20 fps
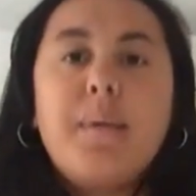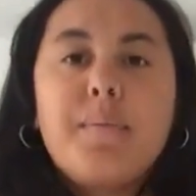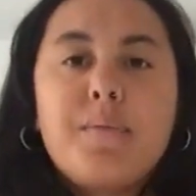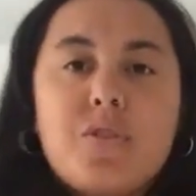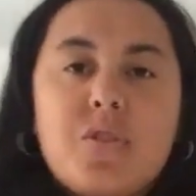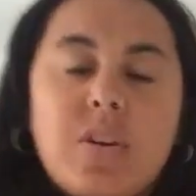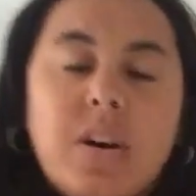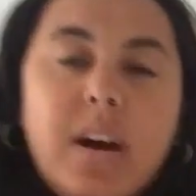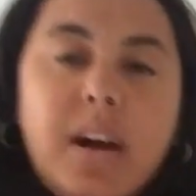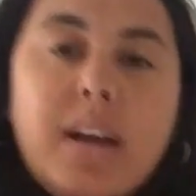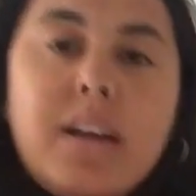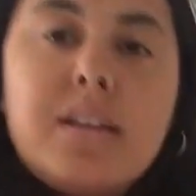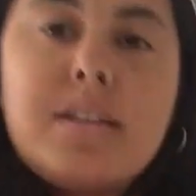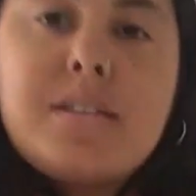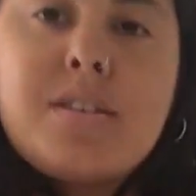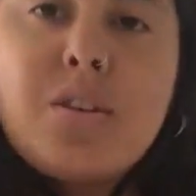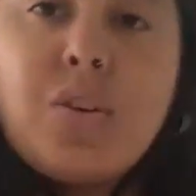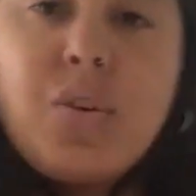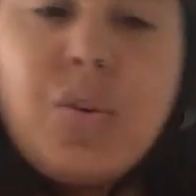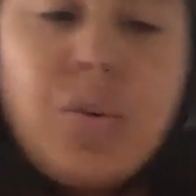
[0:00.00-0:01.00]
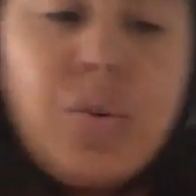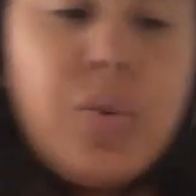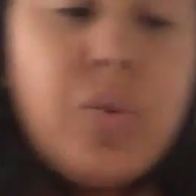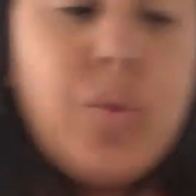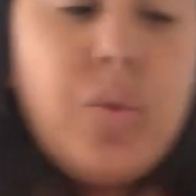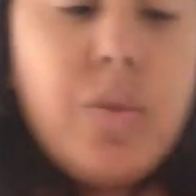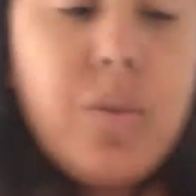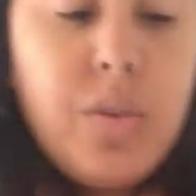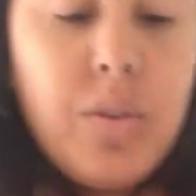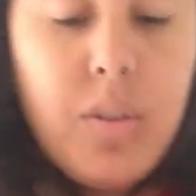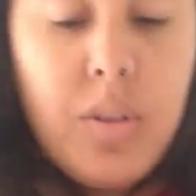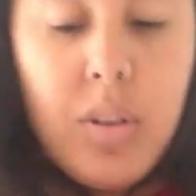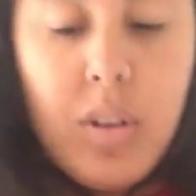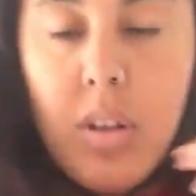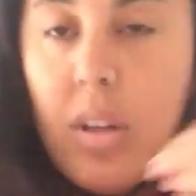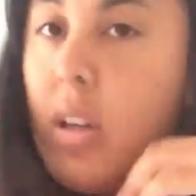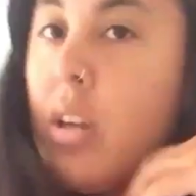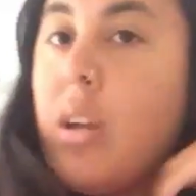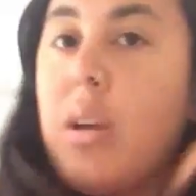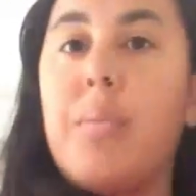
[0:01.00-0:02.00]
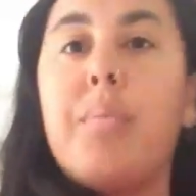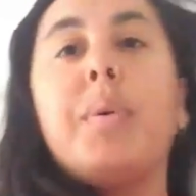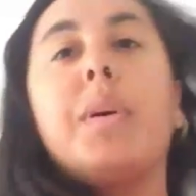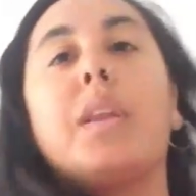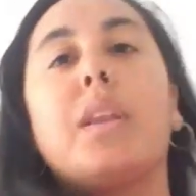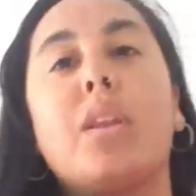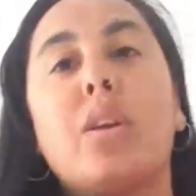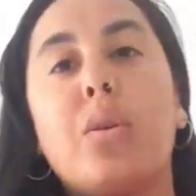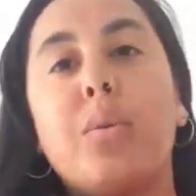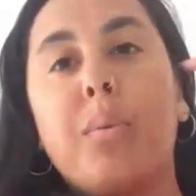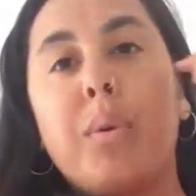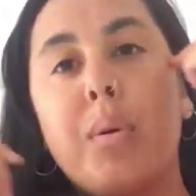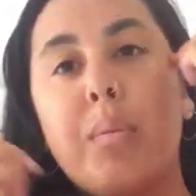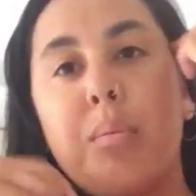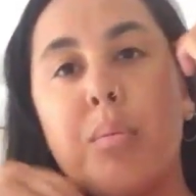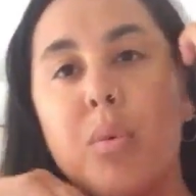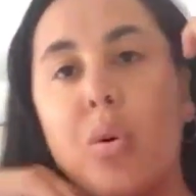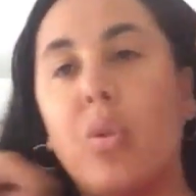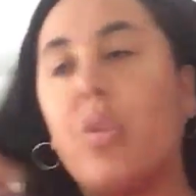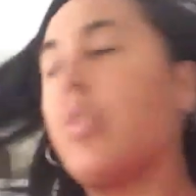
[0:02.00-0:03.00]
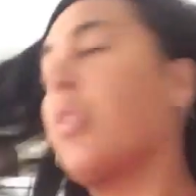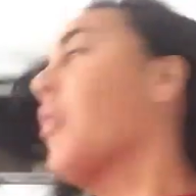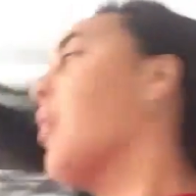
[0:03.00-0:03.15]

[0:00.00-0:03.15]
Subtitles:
trying to be a little bit more